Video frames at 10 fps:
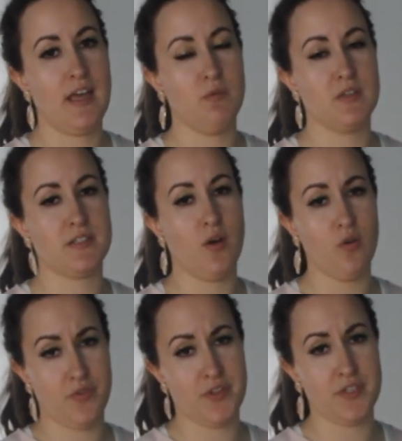it was
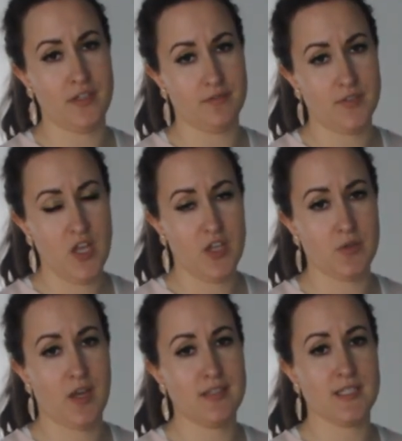over the knee
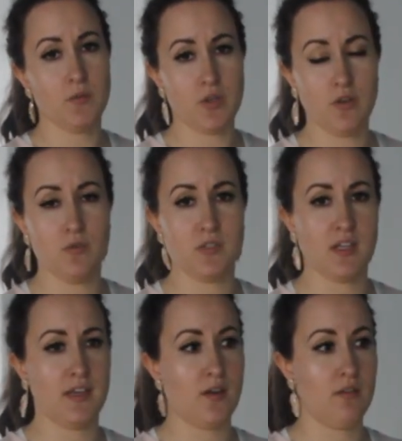so again someone who's
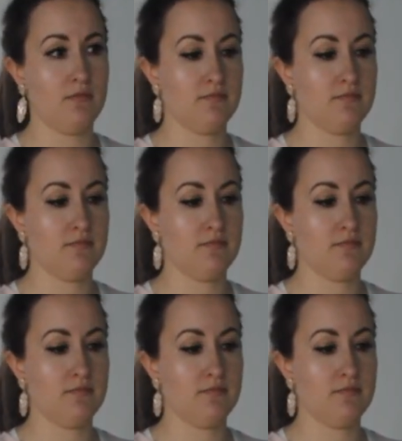like